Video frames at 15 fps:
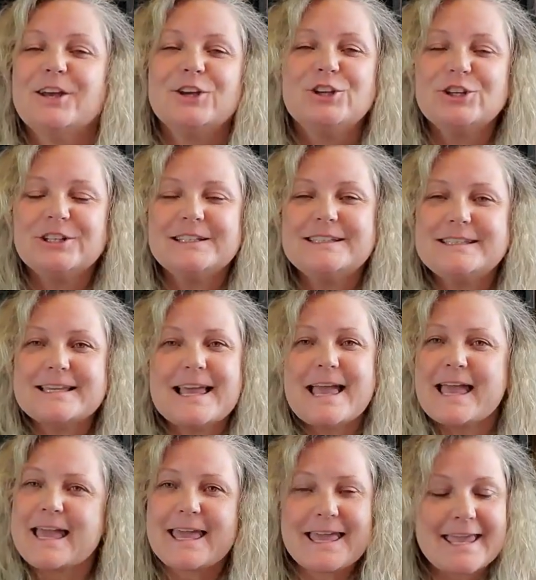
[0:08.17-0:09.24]
Good
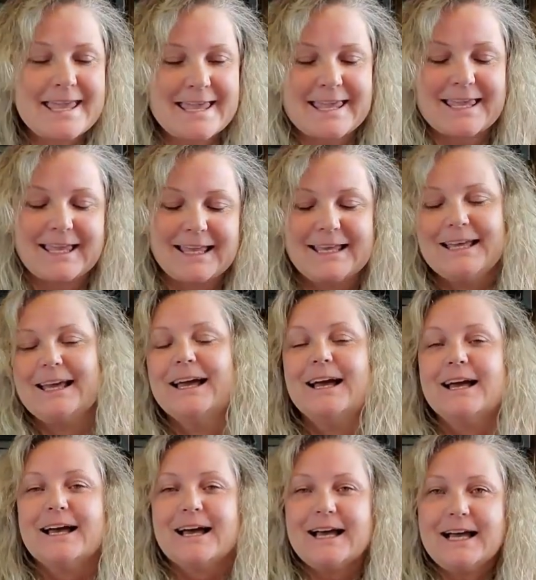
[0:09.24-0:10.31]
day.
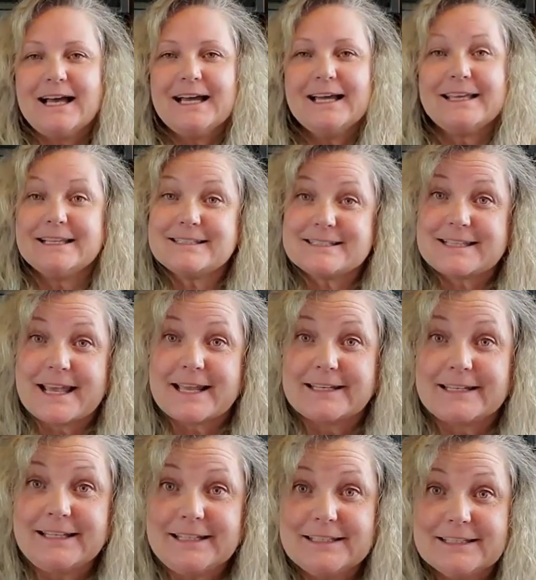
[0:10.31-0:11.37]
Uh, it's Sandy,